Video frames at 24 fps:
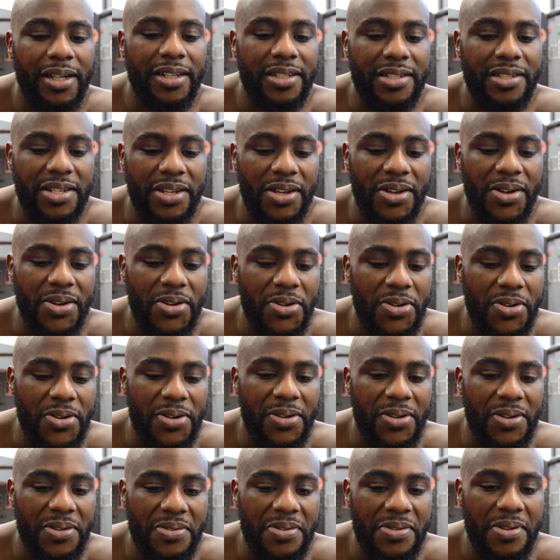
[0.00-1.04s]
So,
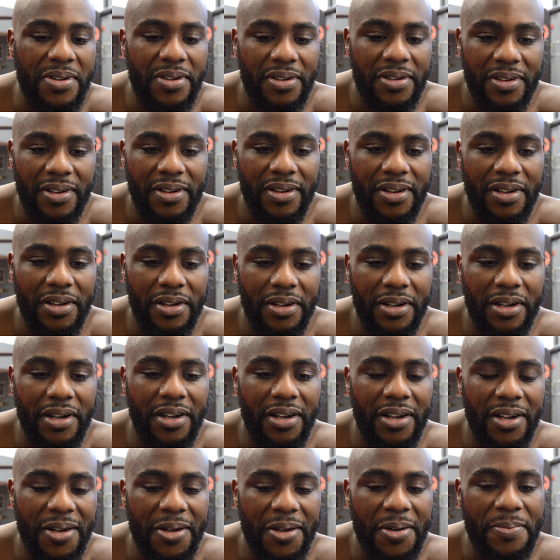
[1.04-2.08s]

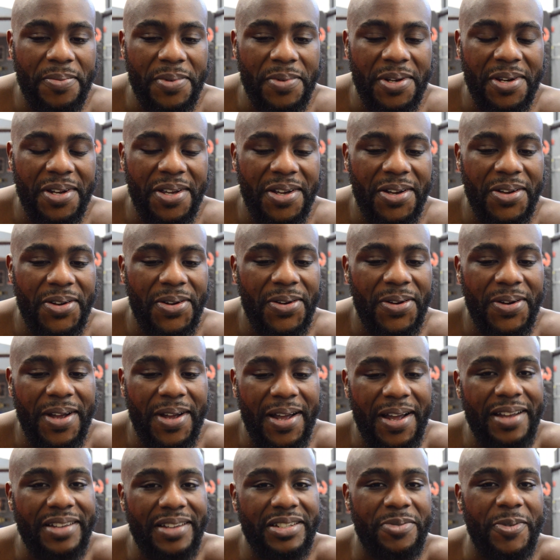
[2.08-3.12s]
you know,
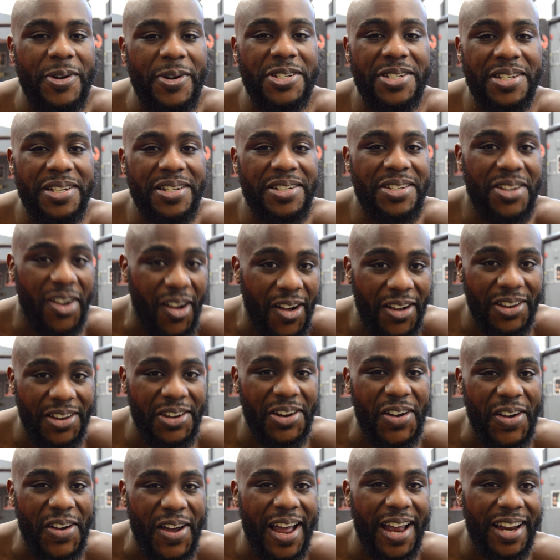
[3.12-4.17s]
especially talking
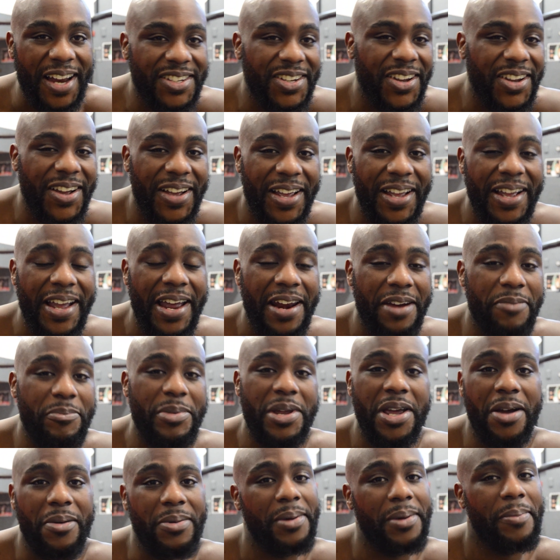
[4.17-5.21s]
the way I talk, I got to
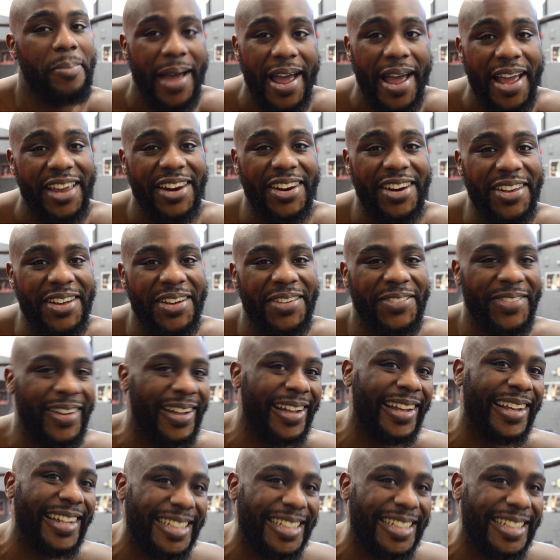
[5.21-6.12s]
be able to back it up.